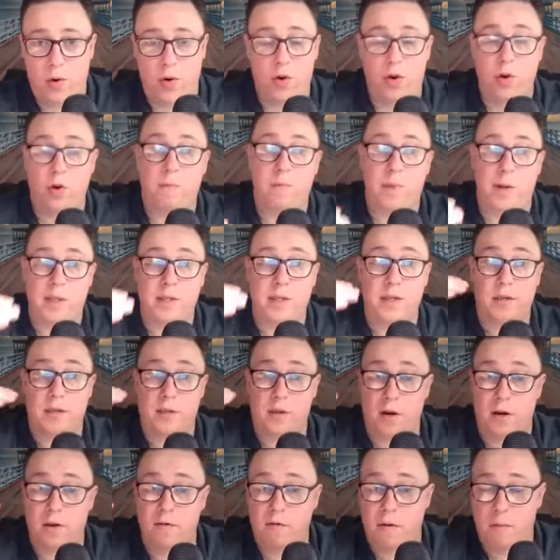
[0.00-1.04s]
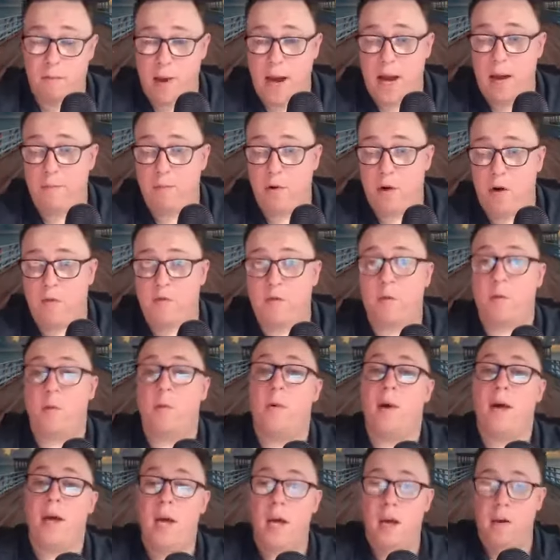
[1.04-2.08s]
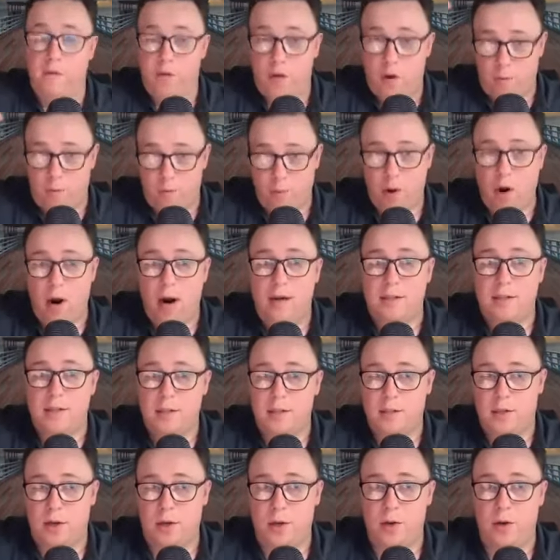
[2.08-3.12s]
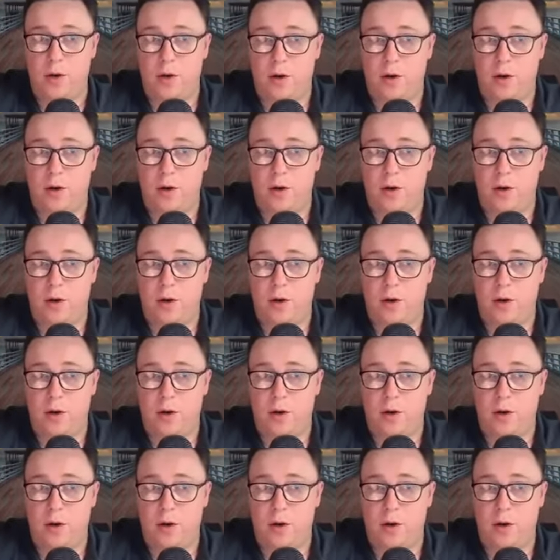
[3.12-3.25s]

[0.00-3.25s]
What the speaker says: Your business is going to remain profitable if your prices are good.